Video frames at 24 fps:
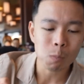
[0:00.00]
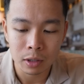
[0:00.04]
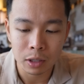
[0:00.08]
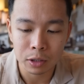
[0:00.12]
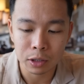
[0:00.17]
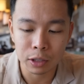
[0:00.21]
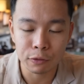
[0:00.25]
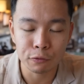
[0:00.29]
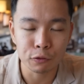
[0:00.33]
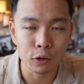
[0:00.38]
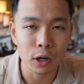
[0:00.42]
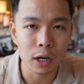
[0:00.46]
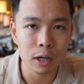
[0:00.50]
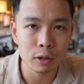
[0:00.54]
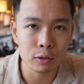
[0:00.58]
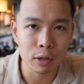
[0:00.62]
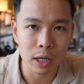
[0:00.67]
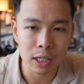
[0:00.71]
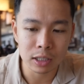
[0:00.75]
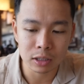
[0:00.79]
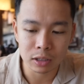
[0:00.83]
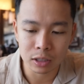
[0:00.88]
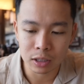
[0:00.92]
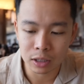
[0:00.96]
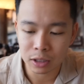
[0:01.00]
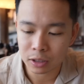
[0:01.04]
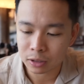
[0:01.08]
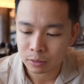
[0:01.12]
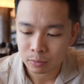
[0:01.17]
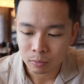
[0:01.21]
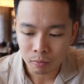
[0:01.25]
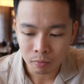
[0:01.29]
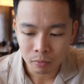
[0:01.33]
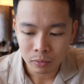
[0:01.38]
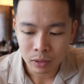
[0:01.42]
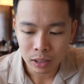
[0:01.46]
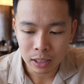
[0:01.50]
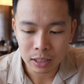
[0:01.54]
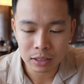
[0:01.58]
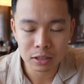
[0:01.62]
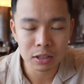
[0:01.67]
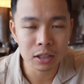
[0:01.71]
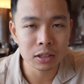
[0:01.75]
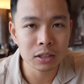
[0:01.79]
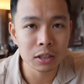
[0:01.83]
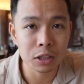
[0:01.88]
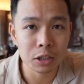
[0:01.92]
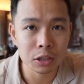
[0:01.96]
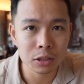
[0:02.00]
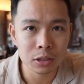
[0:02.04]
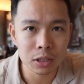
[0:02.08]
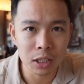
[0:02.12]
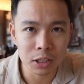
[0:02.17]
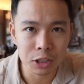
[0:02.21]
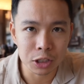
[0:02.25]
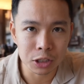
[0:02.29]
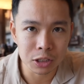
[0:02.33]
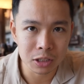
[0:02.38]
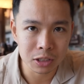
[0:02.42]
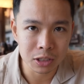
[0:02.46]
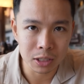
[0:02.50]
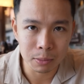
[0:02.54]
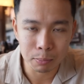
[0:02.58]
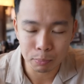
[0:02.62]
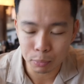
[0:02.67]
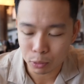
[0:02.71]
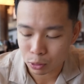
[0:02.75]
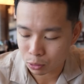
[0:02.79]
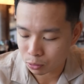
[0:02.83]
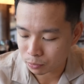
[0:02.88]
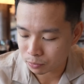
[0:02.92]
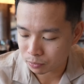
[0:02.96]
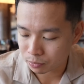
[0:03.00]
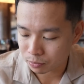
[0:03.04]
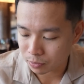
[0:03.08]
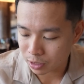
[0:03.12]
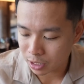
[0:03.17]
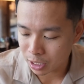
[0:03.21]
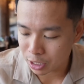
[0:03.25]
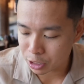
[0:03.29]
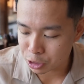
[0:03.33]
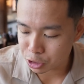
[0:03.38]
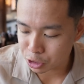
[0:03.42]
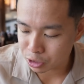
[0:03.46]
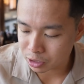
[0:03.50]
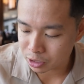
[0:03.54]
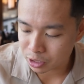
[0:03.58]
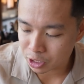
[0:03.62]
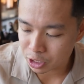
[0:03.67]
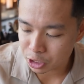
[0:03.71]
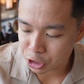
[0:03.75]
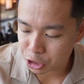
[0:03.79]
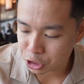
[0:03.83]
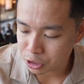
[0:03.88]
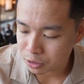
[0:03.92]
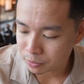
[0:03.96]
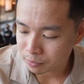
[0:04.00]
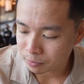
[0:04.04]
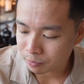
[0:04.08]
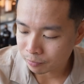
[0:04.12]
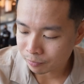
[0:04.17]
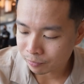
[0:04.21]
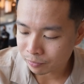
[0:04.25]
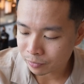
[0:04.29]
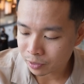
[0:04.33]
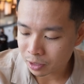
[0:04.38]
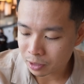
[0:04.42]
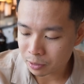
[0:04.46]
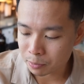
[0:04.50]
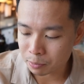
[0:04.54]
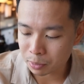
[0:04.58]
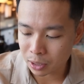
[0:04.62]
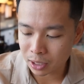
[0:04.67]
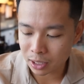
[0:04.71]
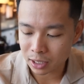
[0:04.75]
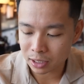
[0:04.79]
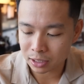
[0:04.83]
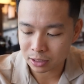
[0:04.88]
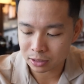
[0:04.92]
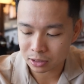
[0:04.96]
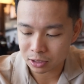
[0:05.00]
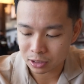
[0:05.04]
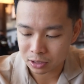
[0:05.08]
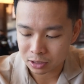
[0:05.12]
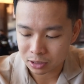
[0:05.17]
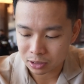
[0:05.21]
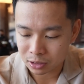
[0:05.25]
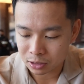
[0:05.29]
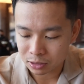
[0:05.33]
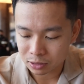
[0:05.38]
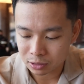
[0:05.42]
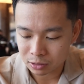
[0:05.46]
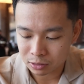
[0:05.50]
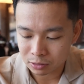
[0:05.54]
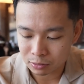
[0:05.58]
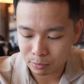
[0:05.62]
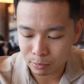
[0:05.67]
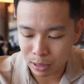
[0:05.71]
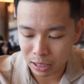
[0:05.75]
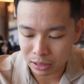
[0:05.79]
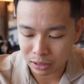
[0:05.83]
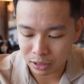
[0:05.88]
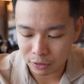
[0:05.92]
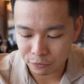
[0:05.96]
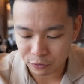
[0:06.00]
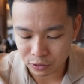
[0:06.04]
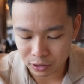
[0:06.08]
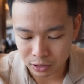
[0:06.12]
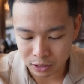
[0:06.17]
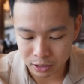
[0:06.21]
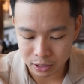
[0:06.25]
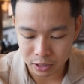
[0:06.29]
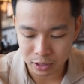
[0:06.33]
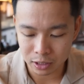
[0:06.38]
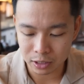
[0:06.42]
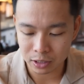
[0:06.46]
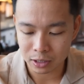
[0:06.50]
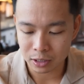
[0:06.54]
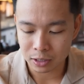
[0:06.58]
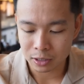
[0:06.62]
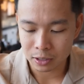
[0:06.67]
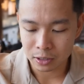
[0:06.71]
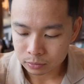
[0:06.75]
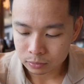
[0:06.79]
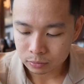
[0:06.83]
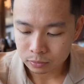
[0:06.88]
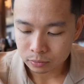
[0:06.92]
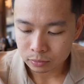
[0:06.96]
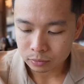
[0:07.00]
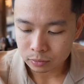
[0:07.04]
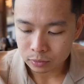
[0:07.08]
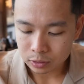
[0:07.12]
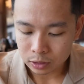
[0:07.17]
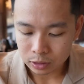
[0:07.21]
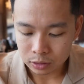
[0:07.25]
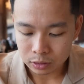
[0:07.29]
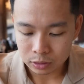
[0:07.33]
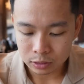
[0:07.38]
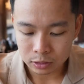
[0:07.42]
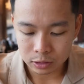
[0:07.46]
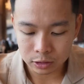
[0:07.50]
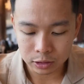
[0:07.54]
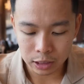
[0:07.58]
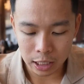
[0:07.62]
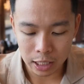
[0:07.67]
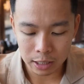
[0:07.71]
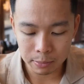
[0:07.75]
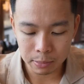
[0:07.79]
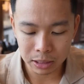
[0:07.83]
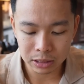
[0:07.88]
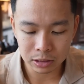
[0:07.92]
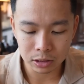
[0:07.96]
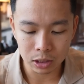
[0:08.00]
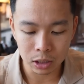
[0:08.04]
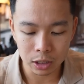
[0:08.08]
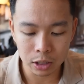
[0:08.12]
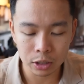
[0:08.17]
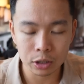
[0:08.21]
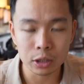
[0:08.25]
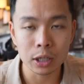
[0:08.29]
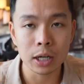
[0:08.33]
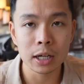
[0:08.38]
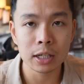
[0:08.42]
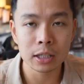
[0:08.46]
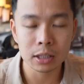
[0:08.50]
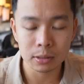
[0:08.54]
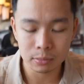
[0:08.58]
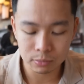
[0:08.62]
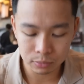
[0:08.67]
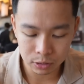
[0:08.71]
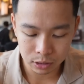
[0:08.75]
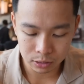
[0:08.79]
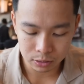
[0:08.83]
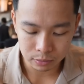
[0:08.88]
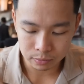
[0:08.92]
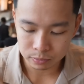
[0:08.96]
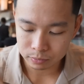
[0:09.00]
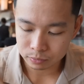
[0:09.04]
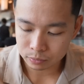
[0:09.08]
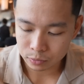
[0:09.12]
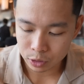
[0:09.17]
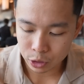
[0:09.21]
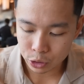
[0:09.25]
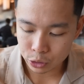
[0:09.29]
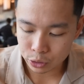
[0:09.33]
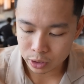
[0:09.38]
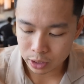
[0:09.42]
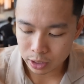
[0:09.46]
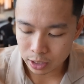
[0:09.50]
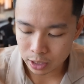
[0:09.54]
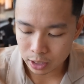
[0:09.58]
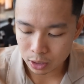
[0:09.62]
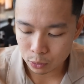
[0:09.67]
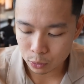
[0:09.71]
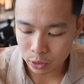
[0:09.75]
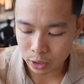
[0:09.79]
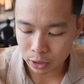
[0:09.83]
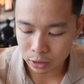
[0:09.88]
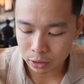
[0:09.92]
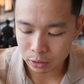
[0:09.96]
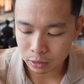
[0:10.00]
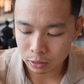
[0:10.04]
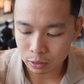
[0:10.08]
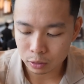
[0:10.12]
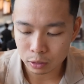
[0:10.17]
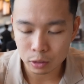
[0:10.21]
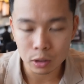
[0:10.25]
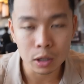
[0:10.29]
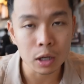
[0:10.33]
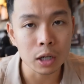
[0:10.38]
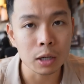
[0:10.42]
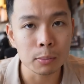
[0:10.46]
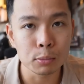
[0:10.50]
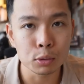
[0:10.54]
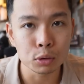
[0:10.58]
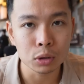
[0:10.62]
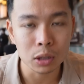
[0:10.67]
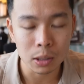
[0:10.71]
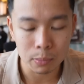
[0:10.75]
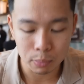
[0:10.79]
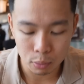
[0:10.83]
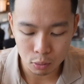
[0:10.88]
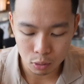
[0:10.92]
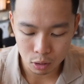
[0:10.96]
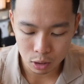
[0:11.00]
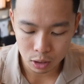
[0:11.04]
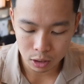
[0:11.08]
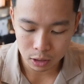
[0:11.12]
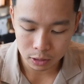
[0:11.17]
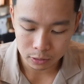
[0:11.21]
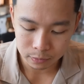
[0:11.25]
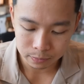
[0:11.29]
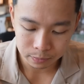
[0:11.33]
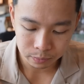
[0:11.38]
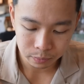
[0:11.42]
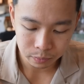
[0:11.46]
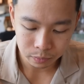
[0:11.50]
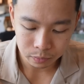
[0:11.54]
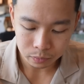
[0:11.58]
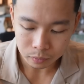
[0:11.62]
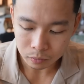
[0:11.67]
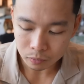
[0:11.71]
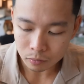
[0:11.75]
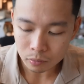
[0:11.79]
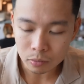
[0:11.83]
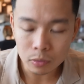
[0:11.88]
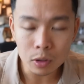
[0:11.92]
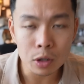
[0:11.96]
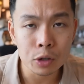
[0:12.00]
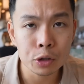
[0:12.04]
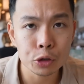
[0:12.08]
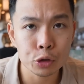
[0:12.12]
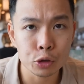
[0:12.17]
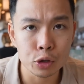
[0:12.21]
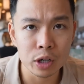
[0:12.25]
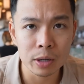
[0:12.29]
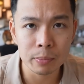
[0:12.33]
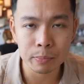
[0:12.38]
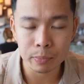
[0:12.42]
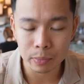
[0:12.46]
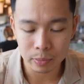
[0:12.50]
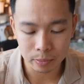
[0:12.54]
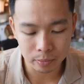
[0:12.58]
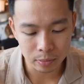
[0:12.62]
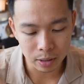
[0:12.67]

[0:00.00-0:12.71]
The fried rice here, it's just such a simple Asian dish, but it's just magnificent here. Same as the other items, you could get it with karabuta pork, shrimp.